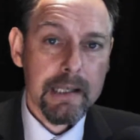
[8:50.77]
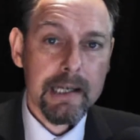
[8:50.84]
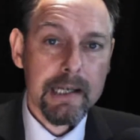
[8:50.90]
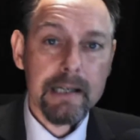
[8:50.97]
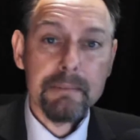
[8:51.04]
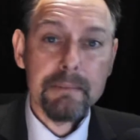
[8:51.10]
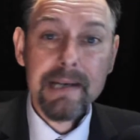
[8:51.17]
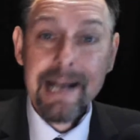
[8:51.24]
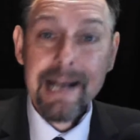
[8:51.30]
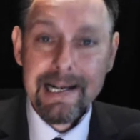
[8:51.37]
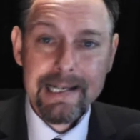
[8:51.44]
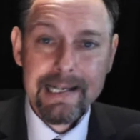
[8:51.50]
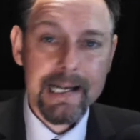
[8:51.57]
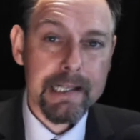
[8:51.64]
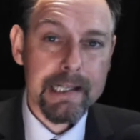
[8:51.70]
then it can be
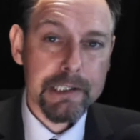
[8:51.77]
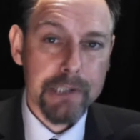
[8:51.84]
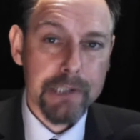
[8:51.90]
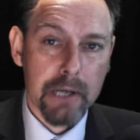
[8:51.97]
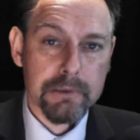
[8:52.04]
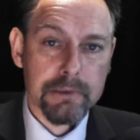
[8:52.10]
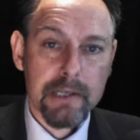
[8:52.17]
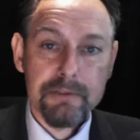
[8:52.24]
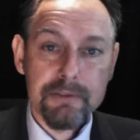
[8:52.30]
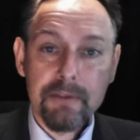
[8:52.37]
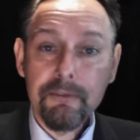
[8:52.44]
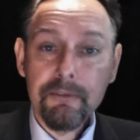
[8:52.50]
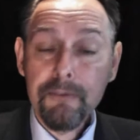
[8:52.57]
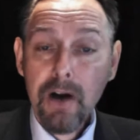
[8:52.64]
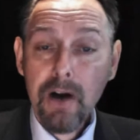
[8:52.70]
clearly shown to have
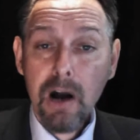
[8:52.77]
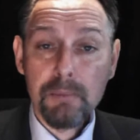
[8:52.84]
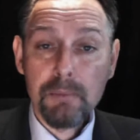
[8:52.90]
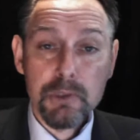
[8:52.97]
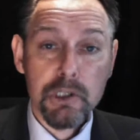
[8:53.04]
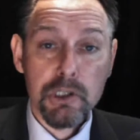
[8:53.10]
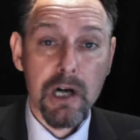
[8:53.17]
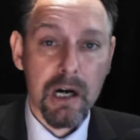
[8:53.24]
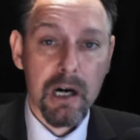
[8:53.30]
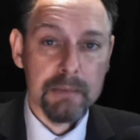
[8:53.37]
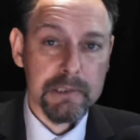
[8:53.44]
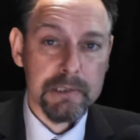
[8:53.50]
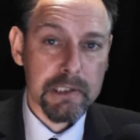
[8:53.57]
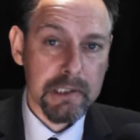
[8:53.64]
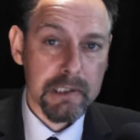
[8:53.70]
done far more
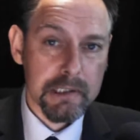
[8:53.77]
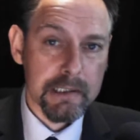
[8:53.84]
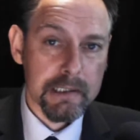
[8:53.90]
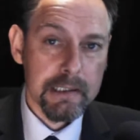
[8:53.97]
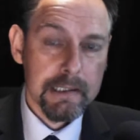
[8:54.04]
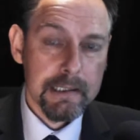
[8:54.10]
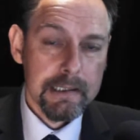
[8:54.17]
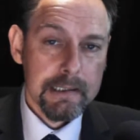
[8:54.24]
harm than good.